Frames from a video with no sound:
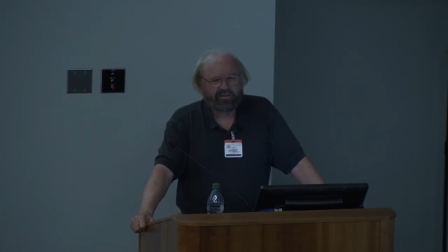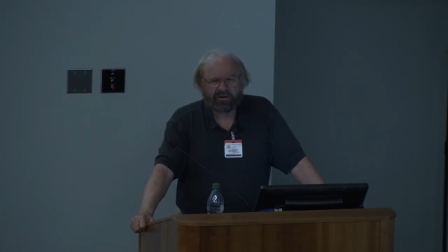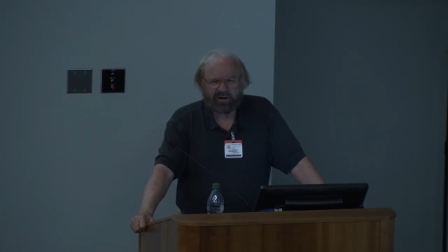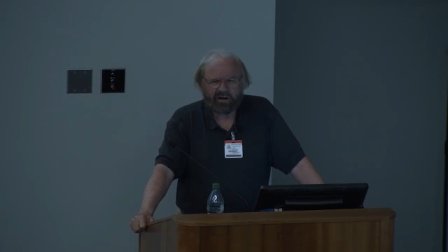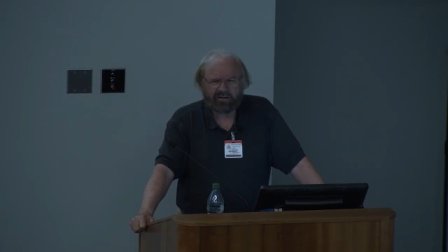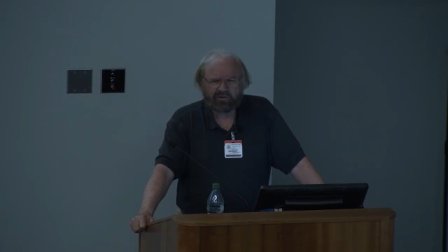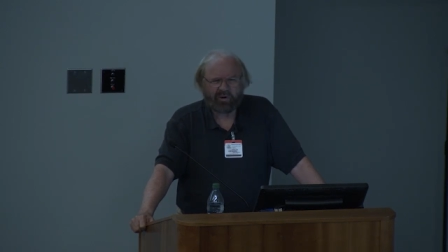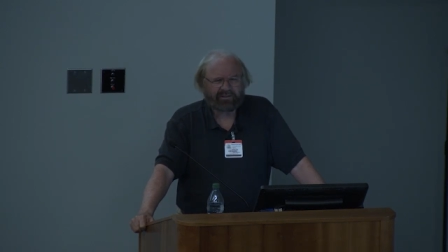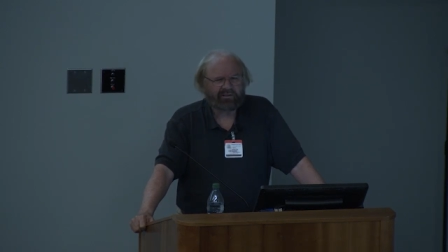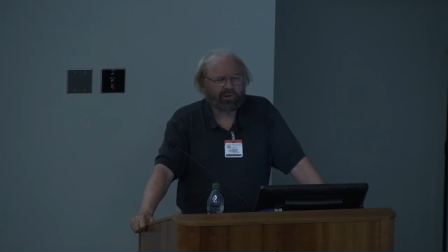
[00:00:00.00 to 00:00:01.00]
There are
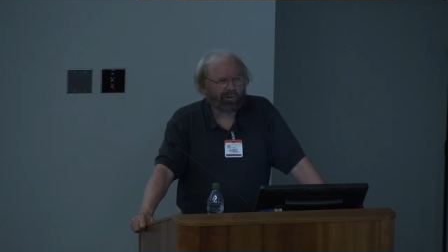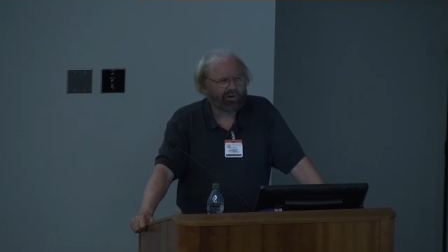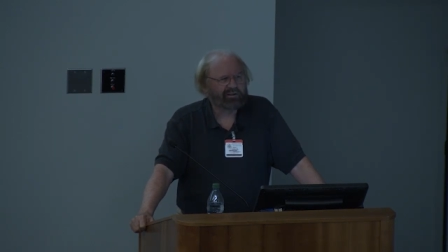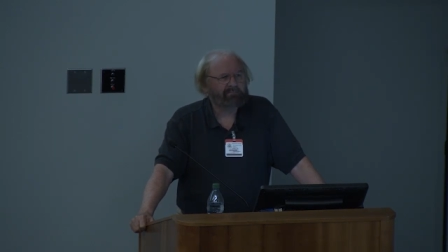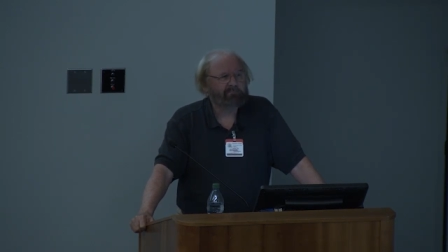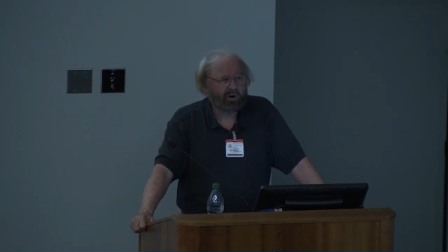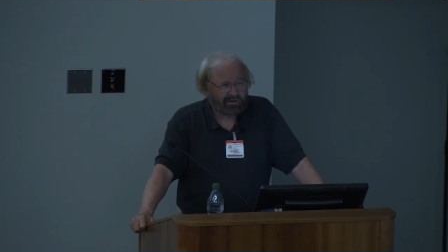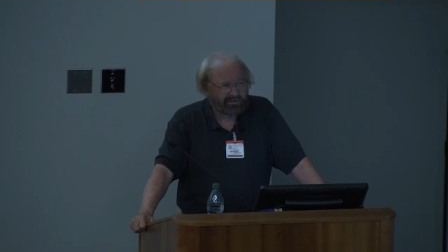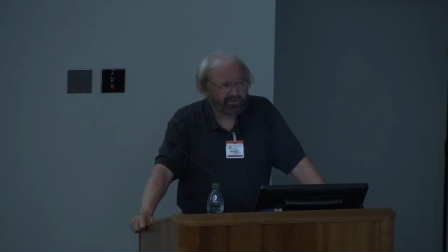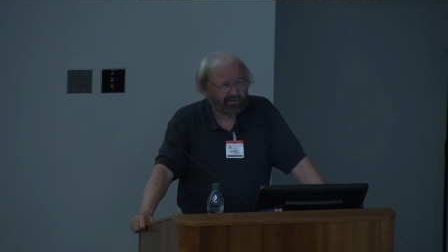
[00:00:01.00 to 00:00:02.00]
20 to 30
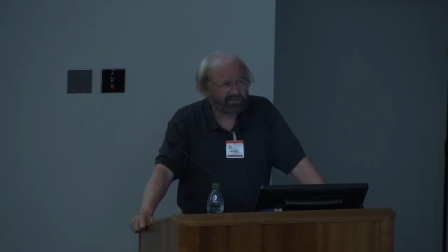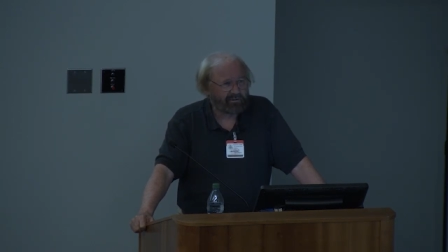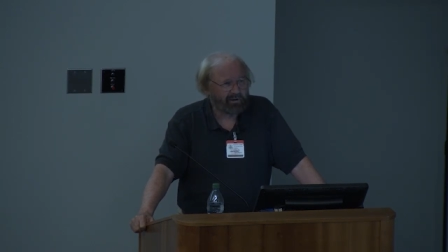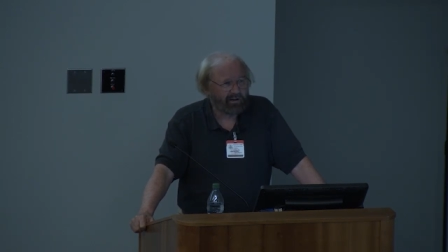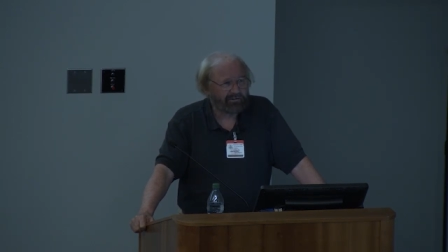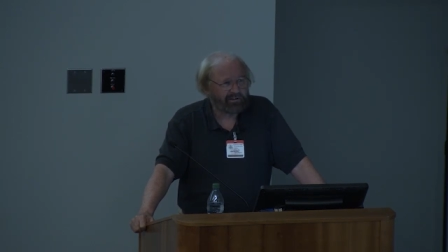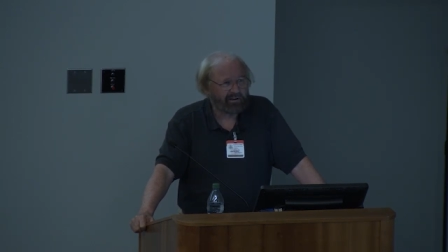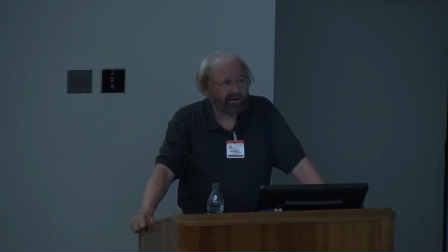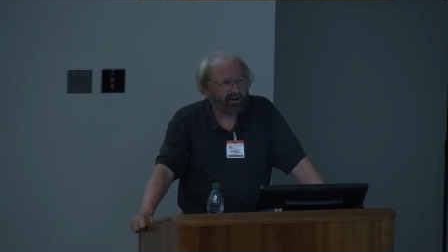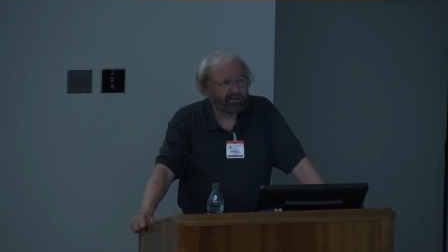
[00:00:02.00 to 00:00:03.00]
books on
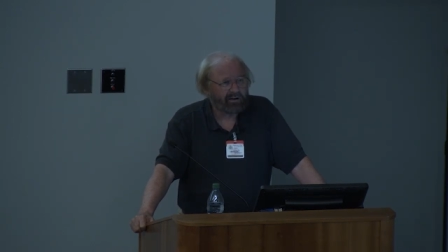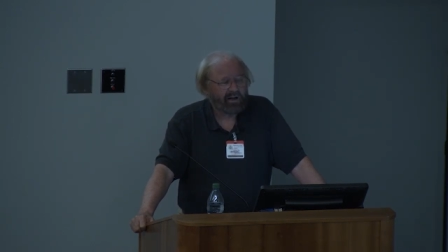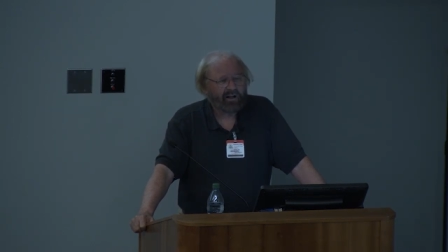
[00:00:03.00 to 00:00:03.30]
TBLT now.